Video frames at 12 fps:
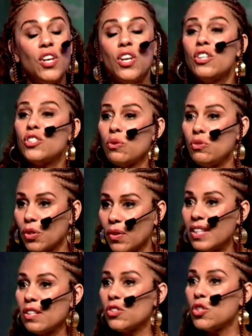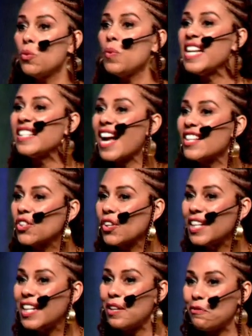So during those 2 weeks, I
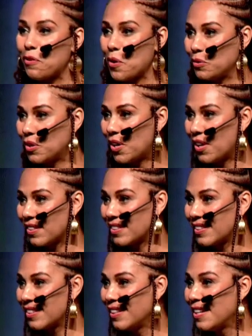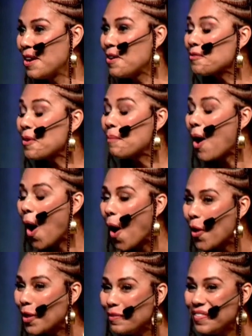started getting phone calls from
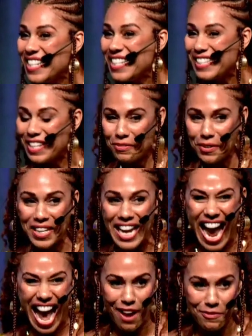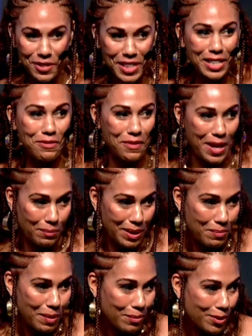all of these different African family
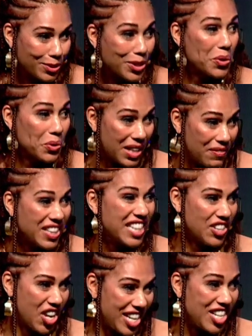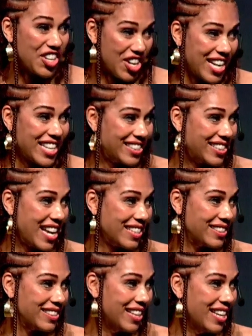members who live in the United
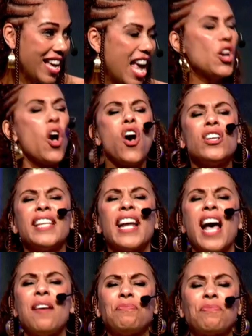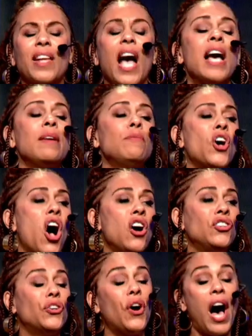States. "Hello, Sarah. I'm your
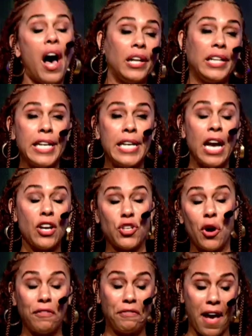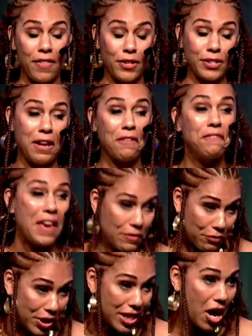Uncle Ali, your father's
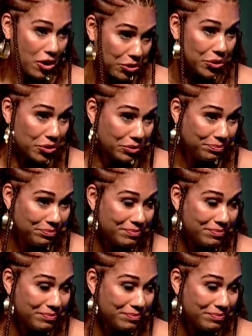favorite uncle.